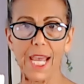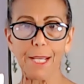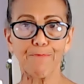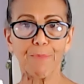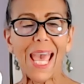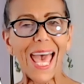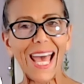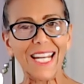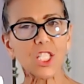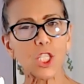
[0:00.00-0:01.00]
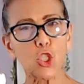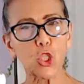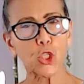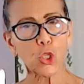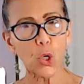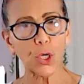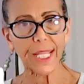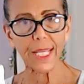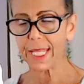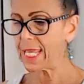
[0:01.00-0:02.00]
right? And it's
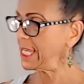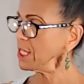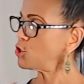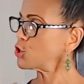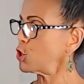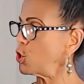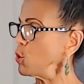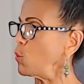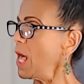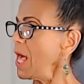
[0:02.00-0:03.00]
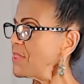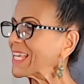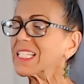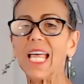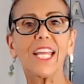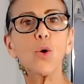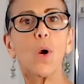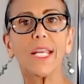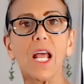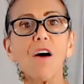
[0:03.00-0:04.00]
inserted into the
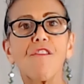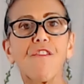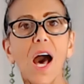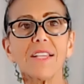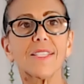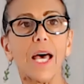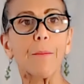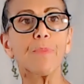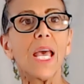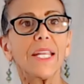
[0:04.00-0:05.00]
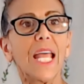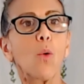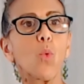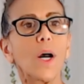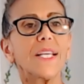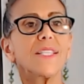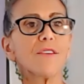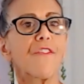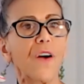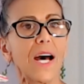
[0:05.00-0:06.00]
glenoid fossa. Now, what is
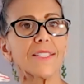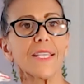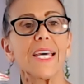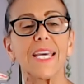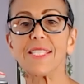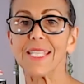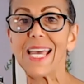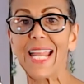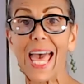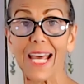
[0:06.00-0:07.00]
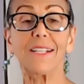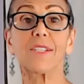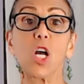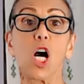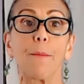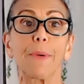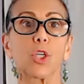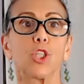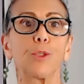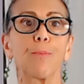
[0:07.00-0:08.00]
a fossa? It's an
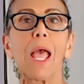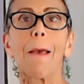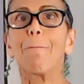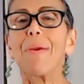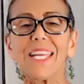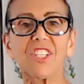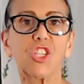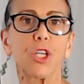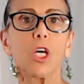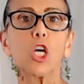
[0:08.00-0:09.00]
anatomical pit,